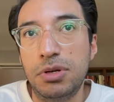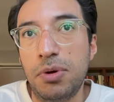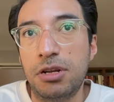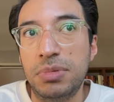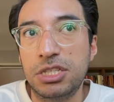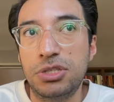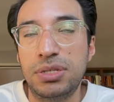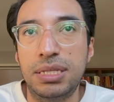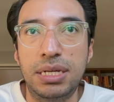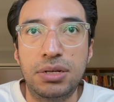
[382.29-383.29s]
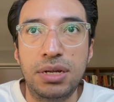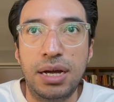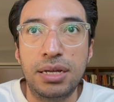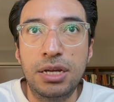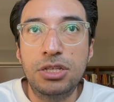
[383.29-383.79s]
we want to make sure that they're
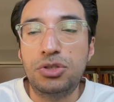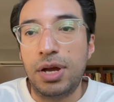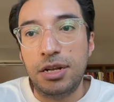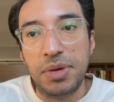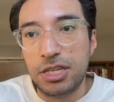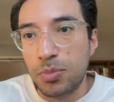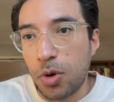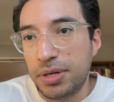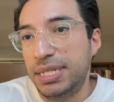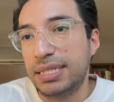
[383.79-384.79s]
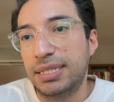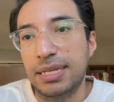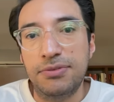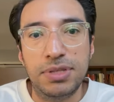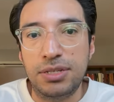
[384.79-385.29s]
not trying to make you more
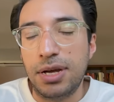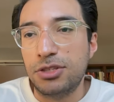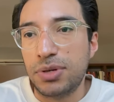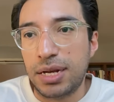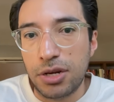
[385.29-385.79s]
addictive and they're not trying